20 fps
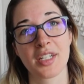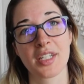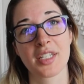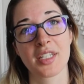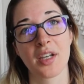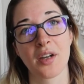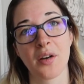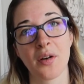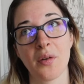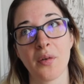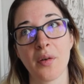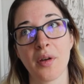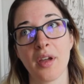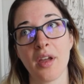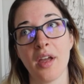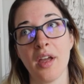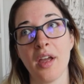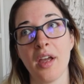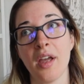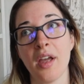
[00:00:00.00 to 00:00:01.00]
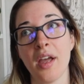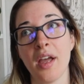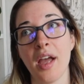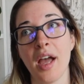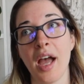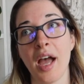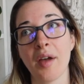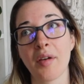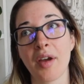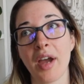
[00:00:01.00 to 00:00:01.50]
So
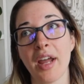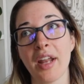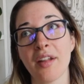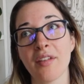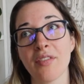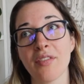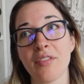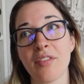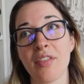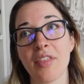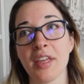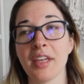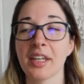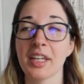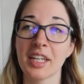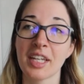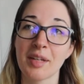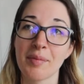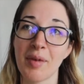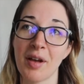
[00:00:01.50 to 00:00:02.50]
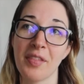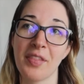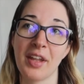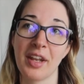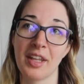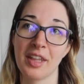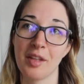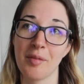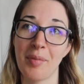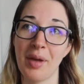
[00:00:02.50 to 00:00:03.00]
I'm kind of thinking about that
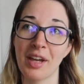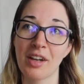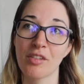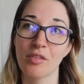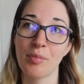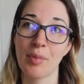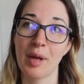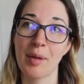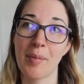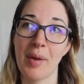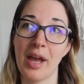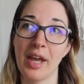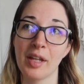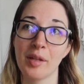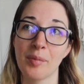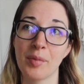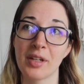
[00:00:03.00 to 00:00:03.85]
in the back of my mind,